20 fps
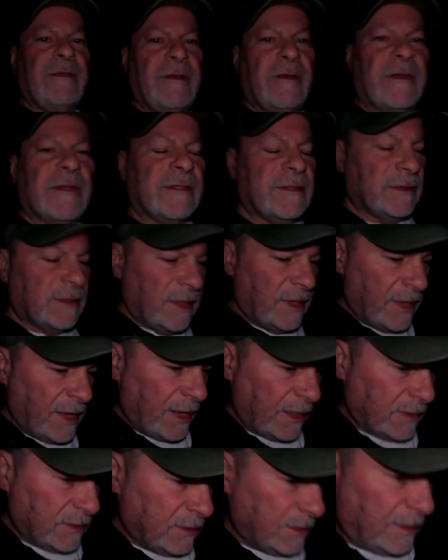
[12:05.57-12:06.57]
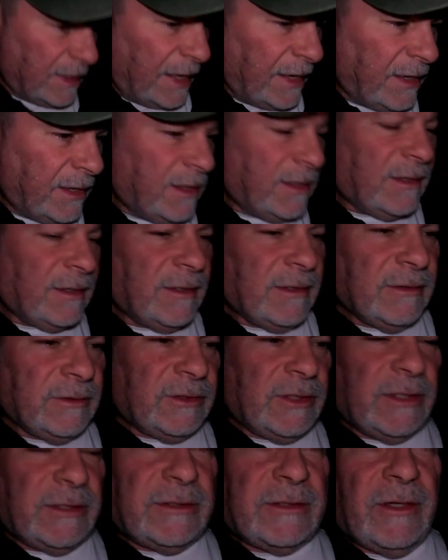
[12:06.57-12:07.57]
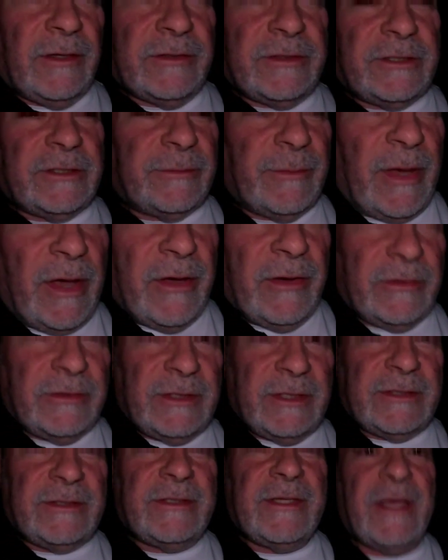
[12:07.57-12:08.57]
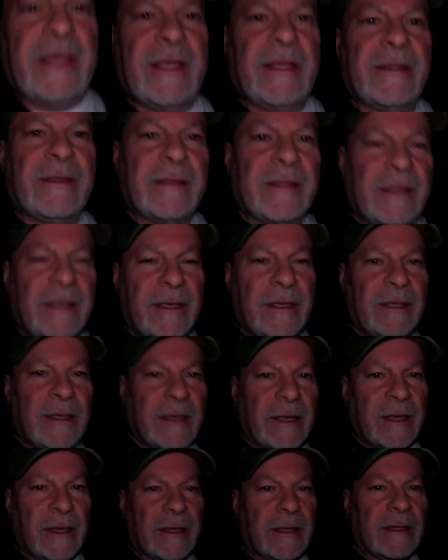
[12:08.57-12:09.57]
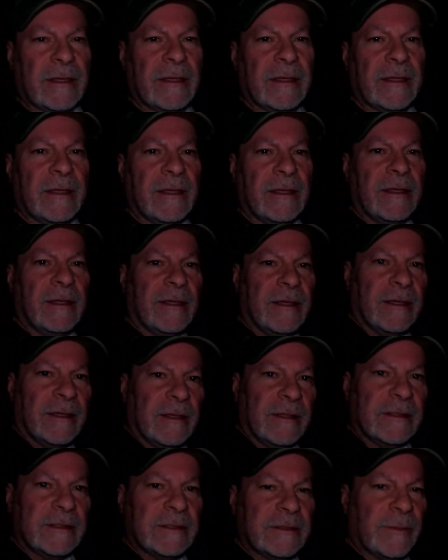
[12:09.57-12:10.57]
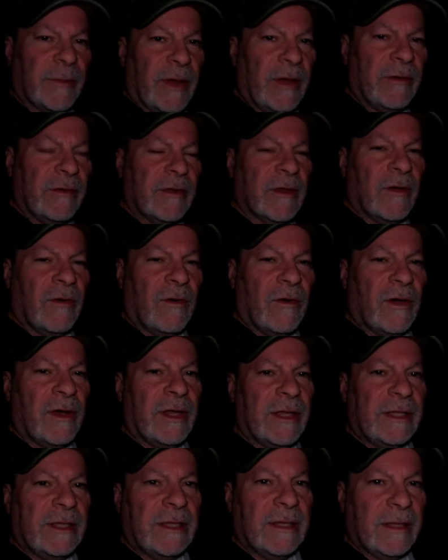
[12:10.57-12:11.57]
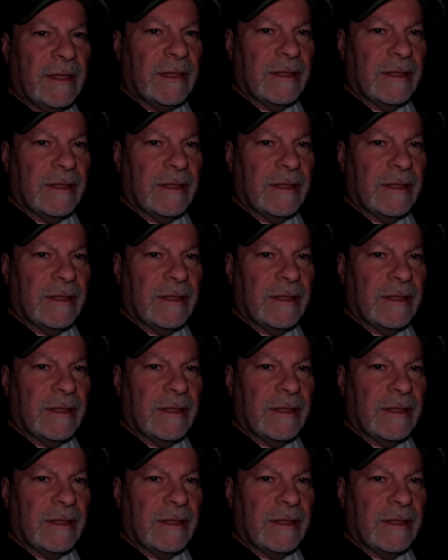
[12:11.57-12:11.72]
can see, I set it just on smoke just to get the smoke going,